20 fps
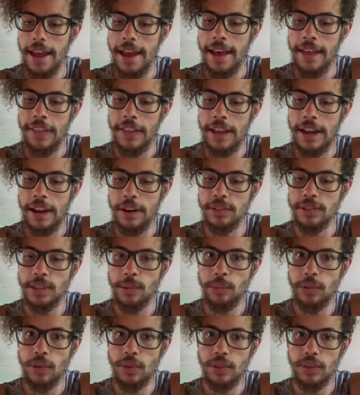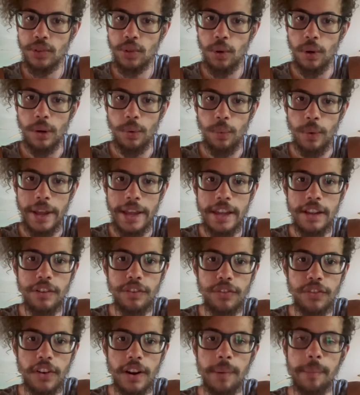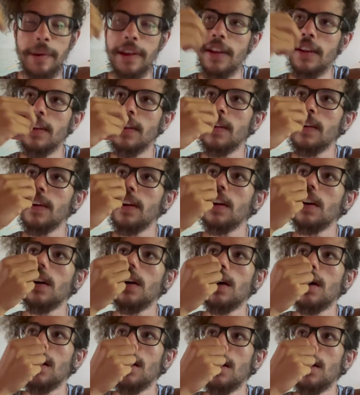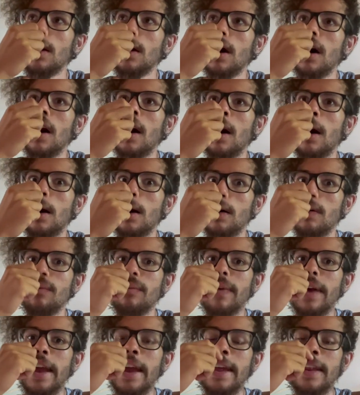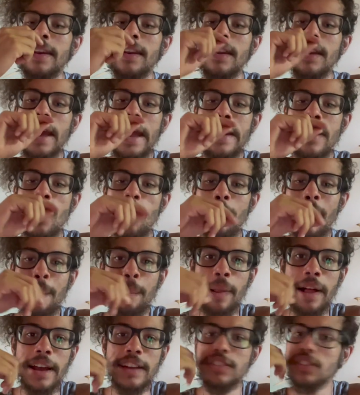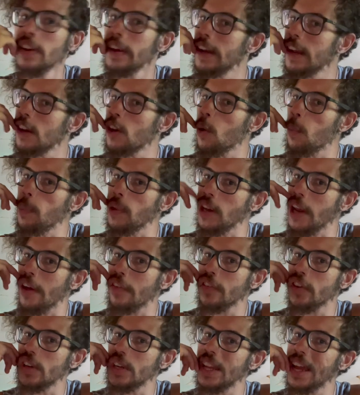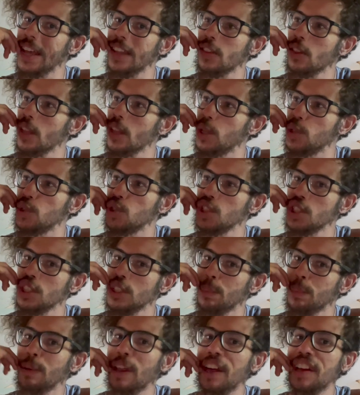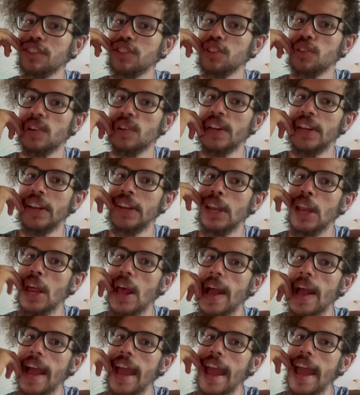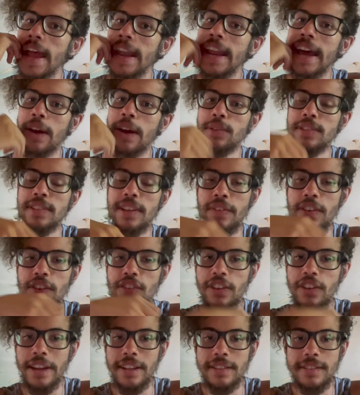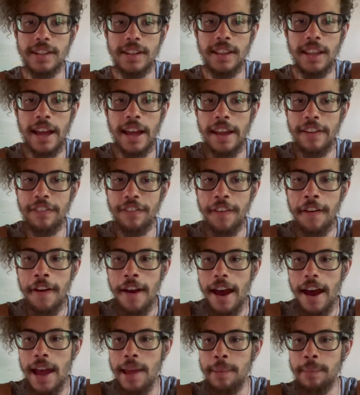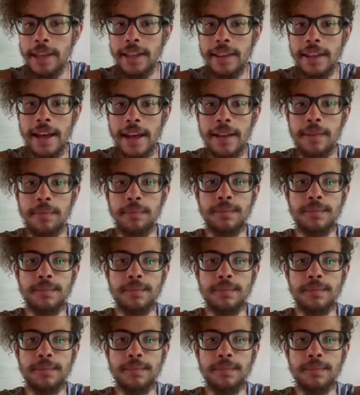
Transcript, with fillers: and then I was able to, to awake from it. Um, and and no, by black screen I don't mean after death. It's just a black screen, and I was given a chance at life. I mean that